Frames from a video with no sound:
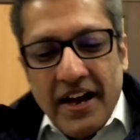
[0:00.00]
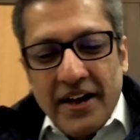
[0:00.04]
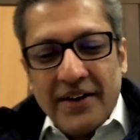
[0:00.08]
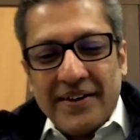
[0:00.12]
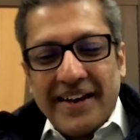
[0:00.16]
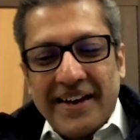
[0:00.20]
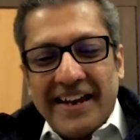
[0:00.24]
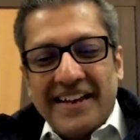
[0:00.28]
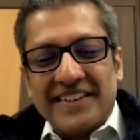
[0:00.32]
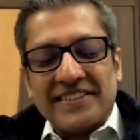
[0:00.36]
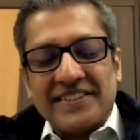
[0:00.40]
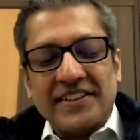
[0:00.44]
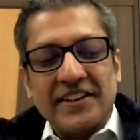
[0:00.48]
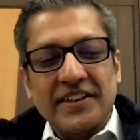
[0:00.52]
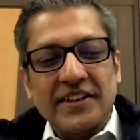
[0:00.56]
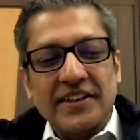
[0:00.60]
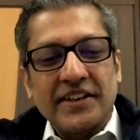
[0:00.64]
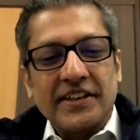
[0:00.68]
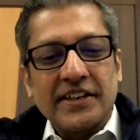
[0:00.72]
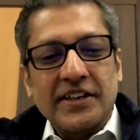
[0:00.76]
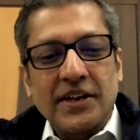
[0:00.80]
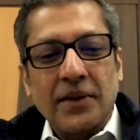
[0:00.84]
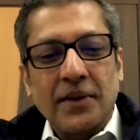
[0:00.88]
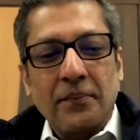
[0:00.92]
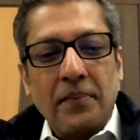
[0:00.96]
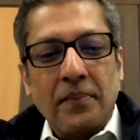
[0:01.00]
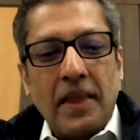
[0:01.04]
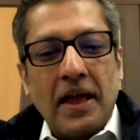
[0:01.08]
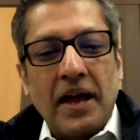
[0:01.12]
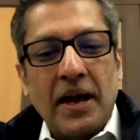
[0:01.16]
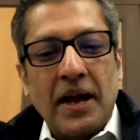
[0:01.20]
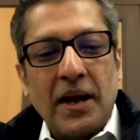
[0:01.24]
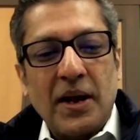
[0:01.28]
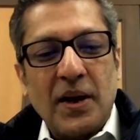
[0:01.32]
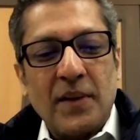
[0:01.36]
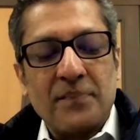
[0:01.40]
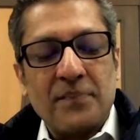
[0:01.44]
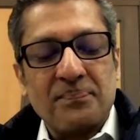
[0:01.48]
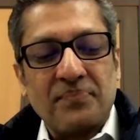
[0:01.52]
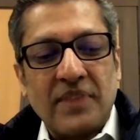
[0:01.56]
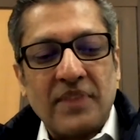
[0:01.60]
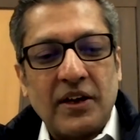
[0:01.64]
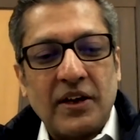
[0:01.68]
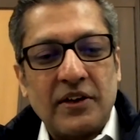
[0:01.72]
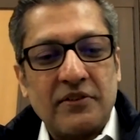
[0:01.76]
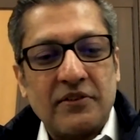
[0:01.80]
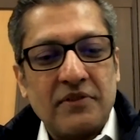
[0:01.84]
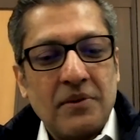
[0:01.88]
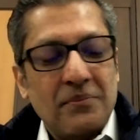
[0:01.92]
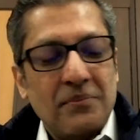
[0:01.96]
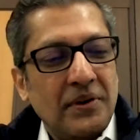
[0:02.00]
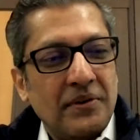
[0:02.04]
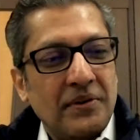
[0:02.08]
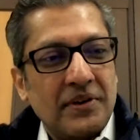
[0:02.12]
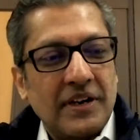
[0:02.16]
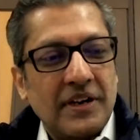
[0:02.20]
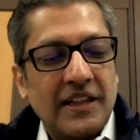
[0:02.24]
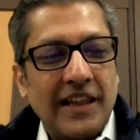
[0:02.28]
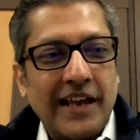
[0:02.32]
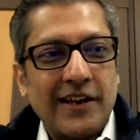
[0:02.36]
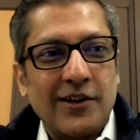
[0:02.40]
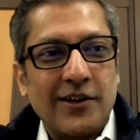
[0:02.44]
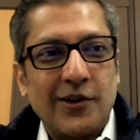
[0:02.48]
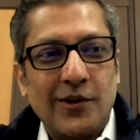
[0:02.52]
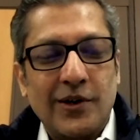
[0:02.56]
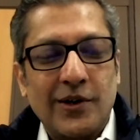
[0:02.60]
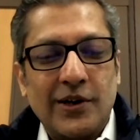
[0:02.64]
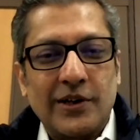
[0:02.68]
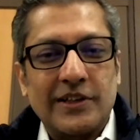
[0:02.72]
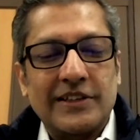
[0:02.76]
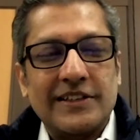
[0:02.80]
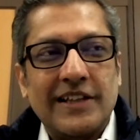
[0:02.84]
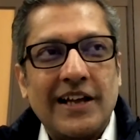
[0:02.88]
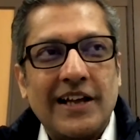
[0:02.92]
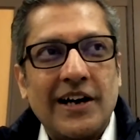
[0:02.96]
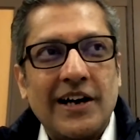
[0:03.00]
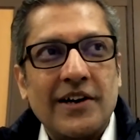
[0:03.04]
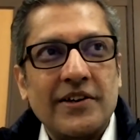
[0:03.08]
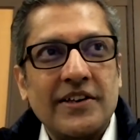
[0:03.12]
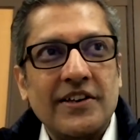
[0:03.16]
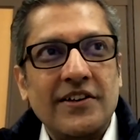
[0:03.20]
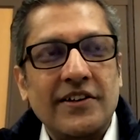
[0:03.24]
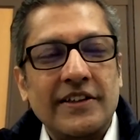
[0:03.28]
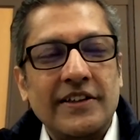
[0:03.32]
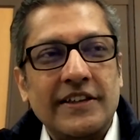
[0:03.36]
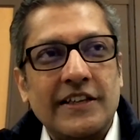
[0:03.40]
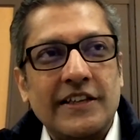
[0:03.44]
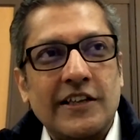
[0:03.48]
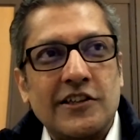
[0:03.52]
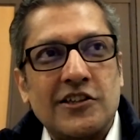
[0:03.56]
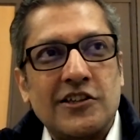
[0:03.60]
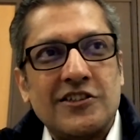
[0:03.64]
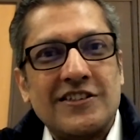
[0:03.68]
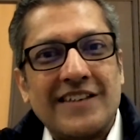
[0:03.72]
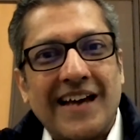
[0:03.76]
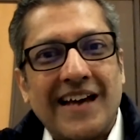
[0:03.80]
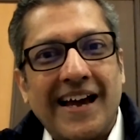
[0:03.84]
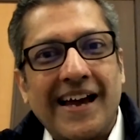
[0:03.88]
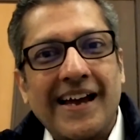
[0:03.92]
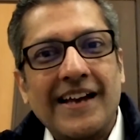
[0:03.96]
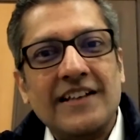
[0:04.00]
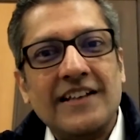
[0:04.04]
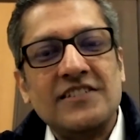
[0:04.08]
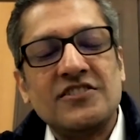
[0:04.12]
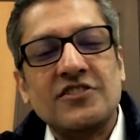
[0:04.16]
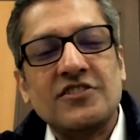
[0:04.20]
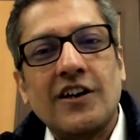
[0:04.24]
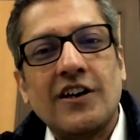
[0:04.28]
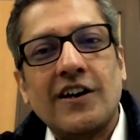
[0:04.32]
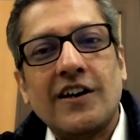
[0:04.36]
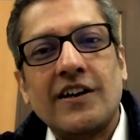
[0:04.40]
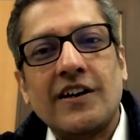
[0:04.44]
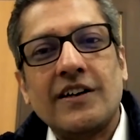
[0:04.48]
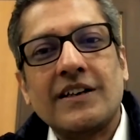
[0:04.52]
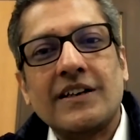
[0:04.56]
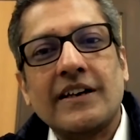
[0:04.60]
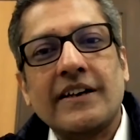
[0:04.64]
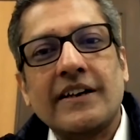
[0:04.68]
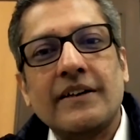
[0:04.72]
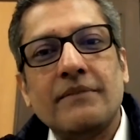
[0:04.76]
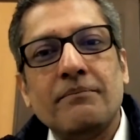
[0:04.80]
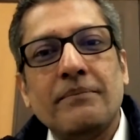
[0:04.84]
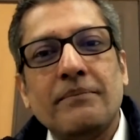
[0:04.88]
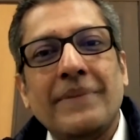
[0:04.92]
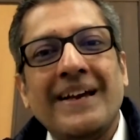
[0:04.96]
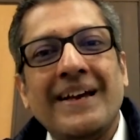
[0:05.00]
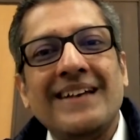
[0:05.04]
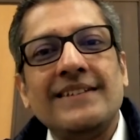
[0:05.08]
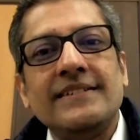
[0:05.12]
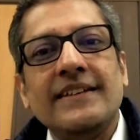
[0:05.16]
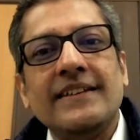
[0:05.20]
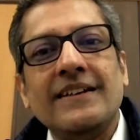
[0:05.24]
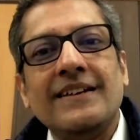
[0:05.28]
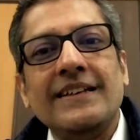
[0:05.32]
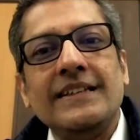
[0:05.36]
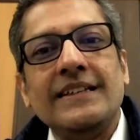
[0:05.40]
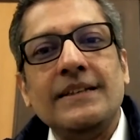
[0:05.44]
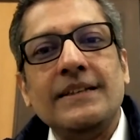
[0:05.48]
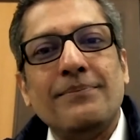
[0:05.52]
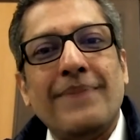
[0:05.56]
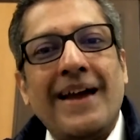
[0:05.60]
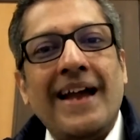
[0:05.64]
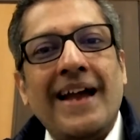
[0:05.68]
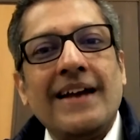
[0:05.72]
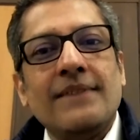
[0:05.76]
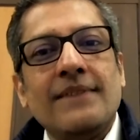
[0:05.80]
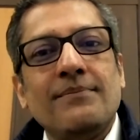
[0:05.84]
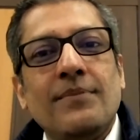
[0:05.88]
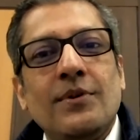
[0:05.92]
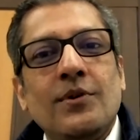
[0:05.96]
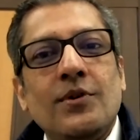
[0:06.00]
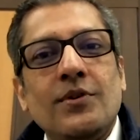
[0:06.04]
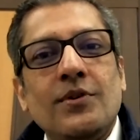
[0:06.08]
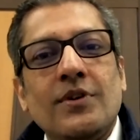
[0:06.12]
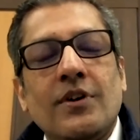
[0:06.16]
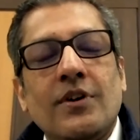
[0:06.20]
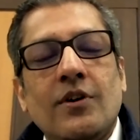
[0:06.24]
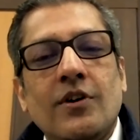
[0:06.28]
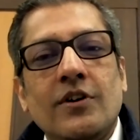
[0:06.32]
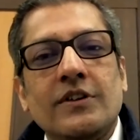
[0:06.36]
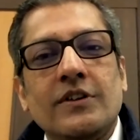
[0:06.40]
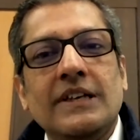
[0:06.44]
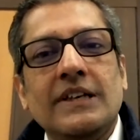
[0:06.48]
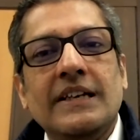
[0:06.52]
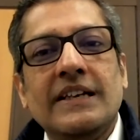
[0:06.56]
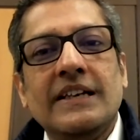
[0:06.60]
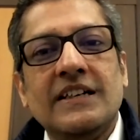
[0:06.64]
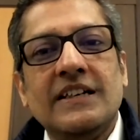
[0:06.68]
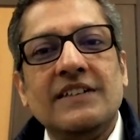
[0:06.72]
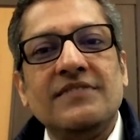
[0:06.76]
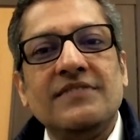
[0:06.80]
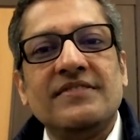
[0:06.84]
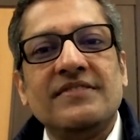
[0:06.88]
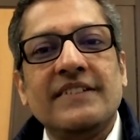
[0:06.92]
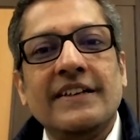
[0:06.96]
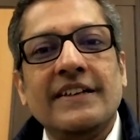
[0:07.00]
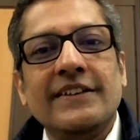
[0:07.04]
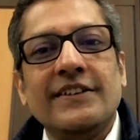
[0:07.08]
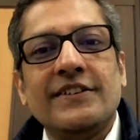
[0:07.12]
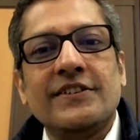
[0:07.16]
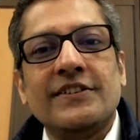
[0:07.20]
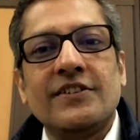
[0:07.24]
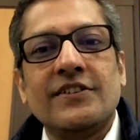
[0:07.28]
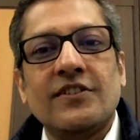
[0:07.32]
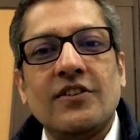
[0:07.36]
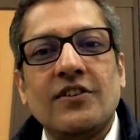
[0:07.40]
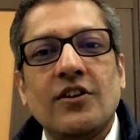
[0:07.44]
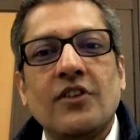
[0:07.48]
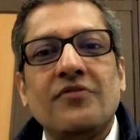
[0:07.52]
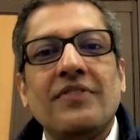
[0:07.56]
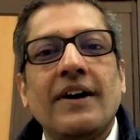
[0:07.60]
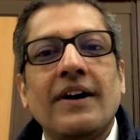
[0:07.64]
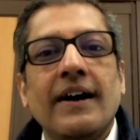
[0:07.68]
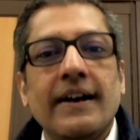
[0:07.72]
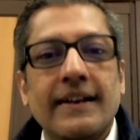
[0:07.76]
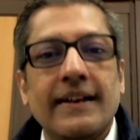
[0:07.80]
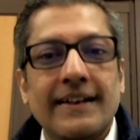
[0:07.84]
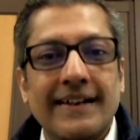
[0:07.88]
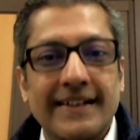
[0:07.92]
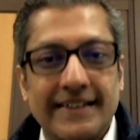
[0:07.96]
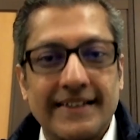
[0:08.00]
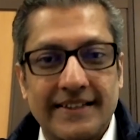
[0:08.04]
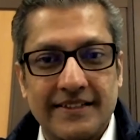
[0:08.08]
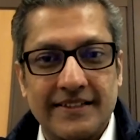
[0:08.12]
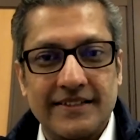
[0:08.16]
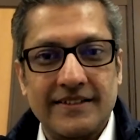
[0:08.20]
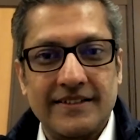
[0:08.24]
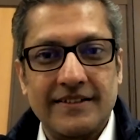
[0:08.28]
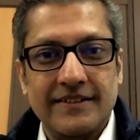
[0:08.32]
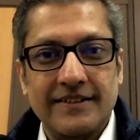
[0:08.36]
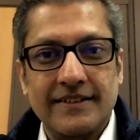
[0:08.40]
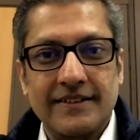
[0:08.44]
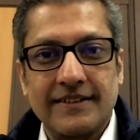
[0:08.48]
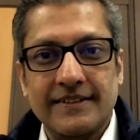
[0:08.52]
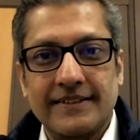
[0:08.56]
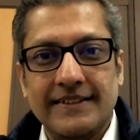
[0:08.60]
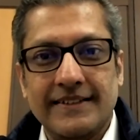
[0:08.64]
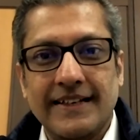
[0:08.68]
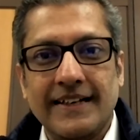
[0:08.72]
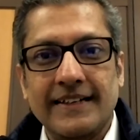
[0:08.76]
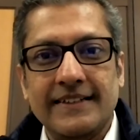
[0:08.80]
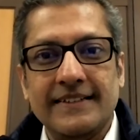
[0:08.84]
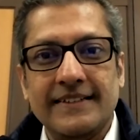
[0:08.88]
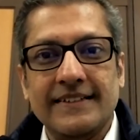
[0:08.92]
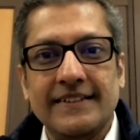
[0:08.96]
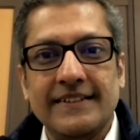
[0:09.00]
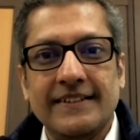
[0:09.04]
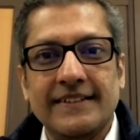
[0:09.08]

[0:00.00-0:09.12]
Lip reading: Okay, so remember, like now, tags are basically the backbone or the nerve center of Hylyt. That